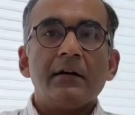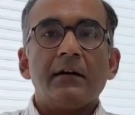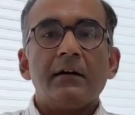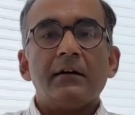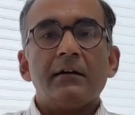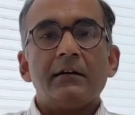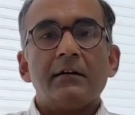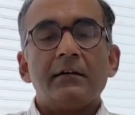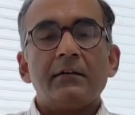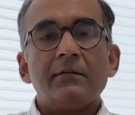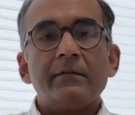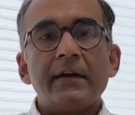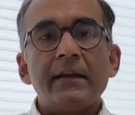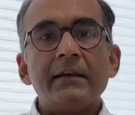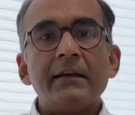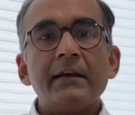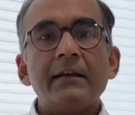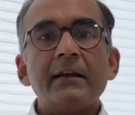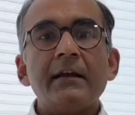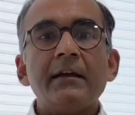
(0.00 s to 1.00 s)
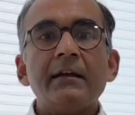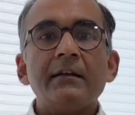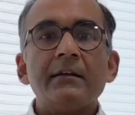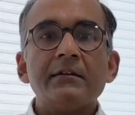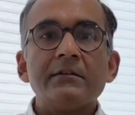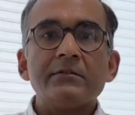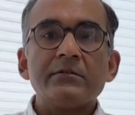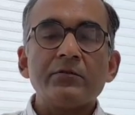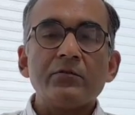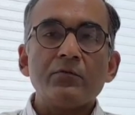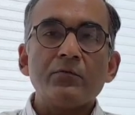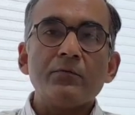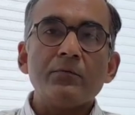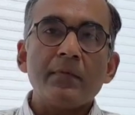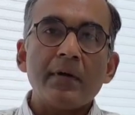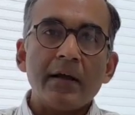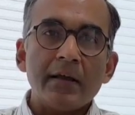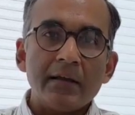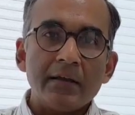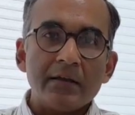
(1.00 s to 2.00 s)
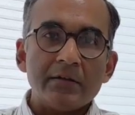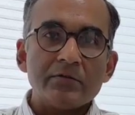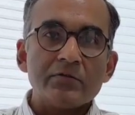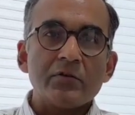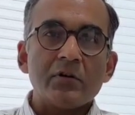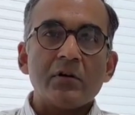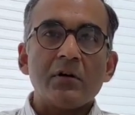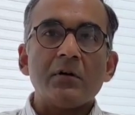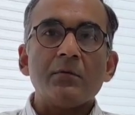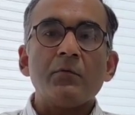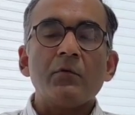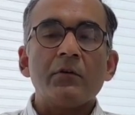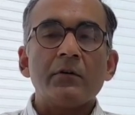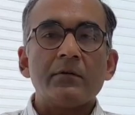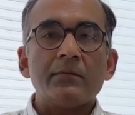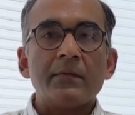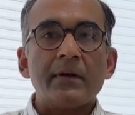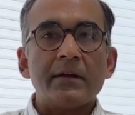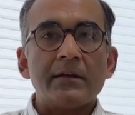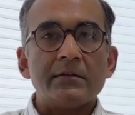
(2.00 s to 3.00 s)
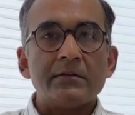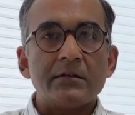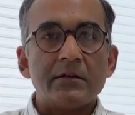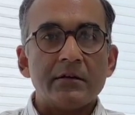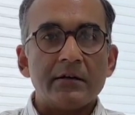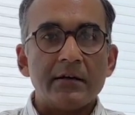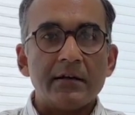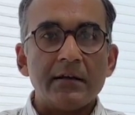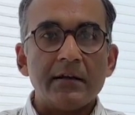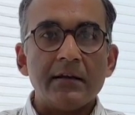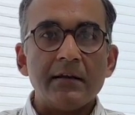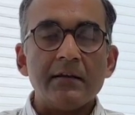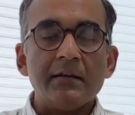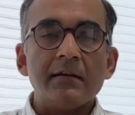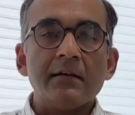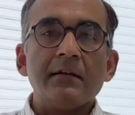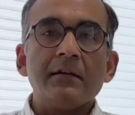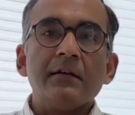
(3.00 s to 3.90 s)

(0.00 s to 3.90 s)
When can I resume my job or my study?